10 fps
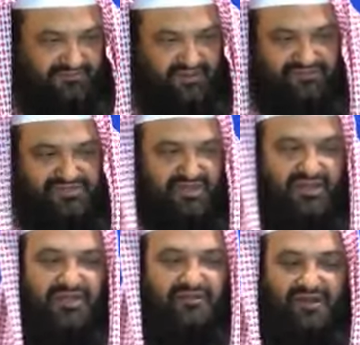Prophet
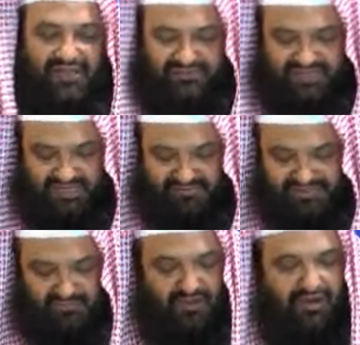sallallahu alaihi wasallam, he
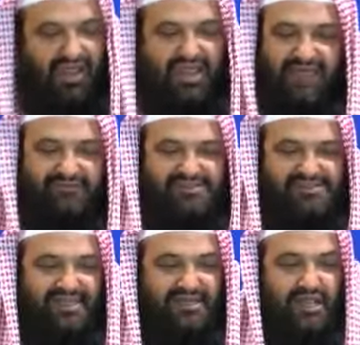said, wallahi, I haven't
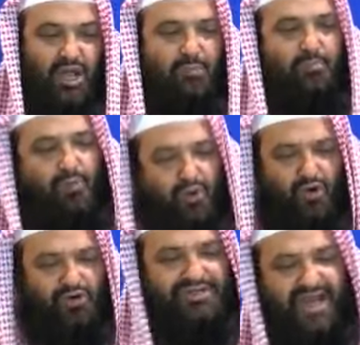seen
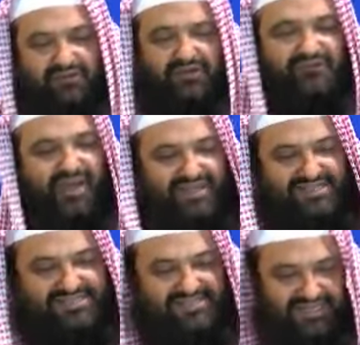more
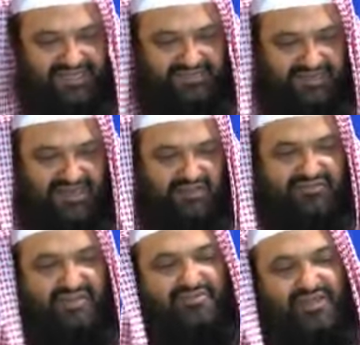terrifying scene
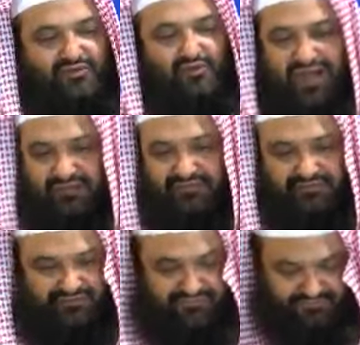than the
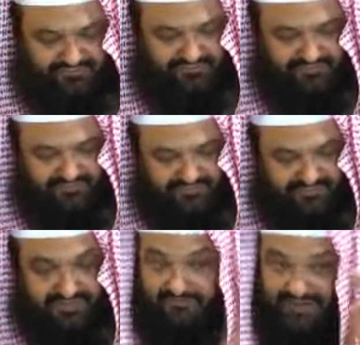grave.
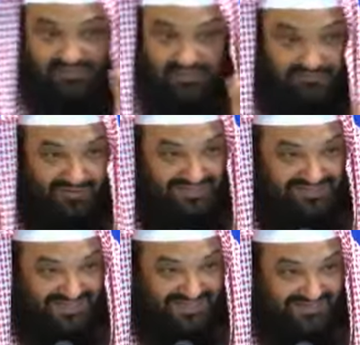The Messenger of Allah is
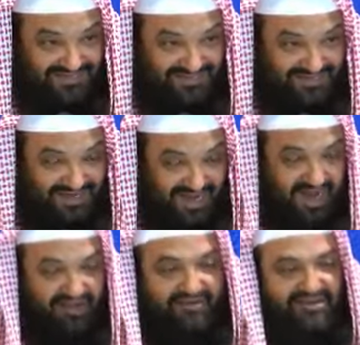saying that.
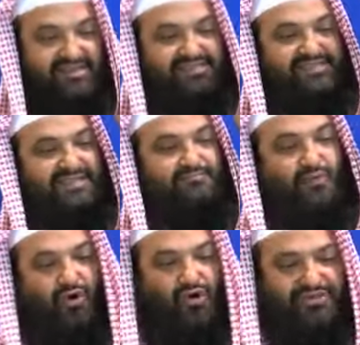I didn't see
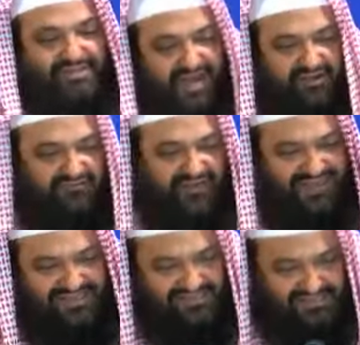more
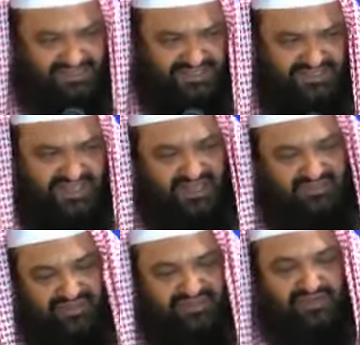terrifying scene
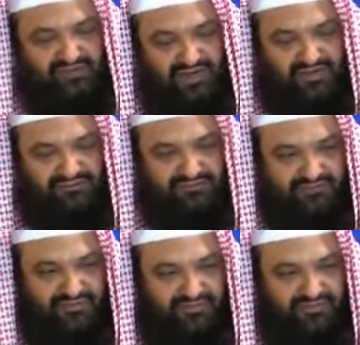than the grave.